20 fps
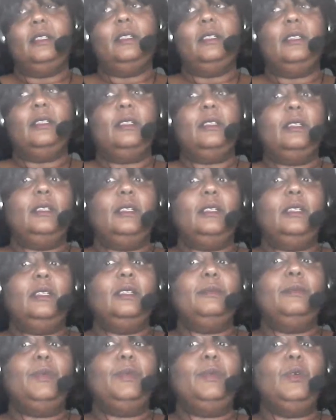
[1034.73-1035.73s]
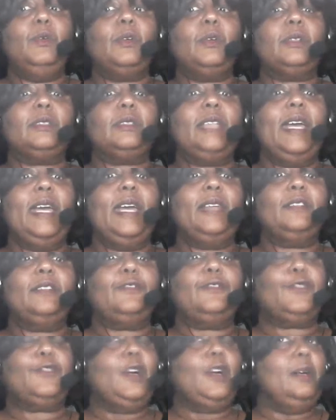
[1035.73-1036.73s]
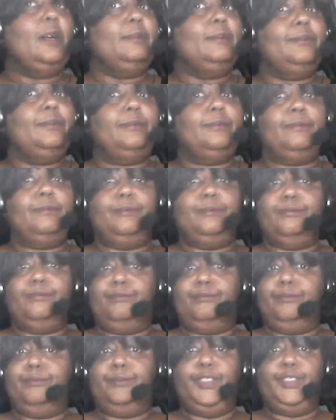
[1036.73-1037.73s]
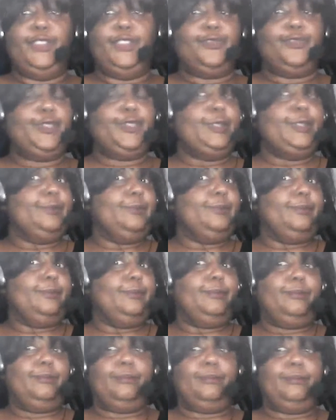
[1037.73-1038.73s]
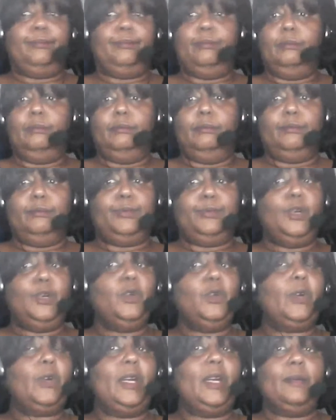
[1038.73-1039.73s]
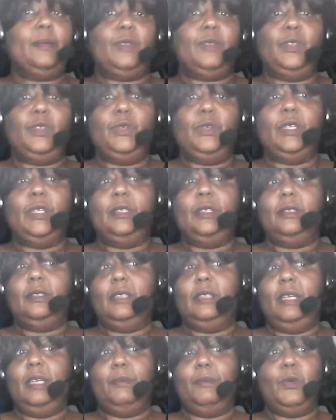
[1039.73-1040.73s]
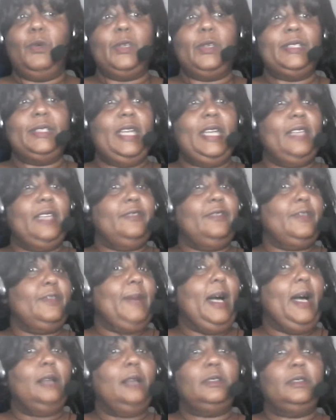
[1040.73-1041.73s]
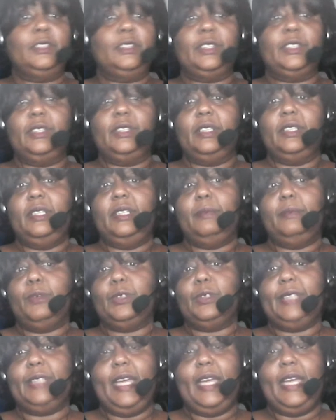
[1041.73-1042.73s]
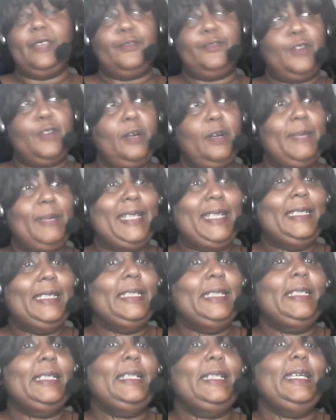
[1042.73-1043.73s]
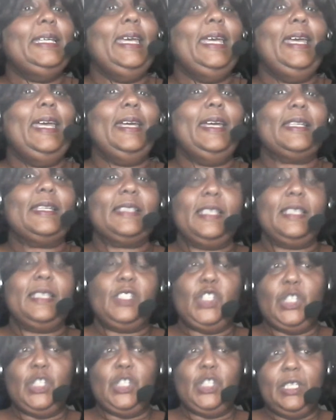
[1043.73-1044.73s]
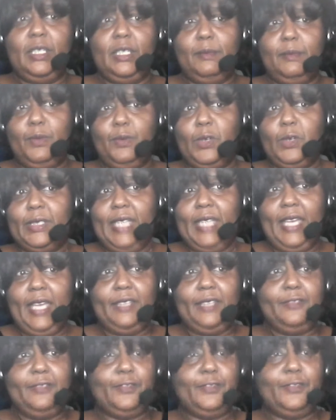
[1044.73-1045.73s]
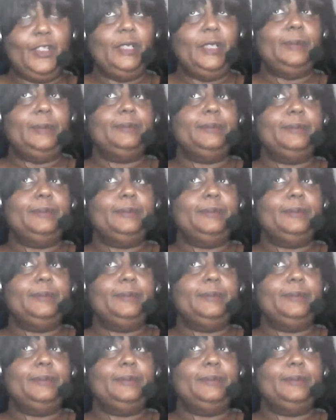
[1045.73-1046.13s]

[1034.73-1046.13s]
import data from different programs. You can import data from Outlook, you can import data from Access, you can import data from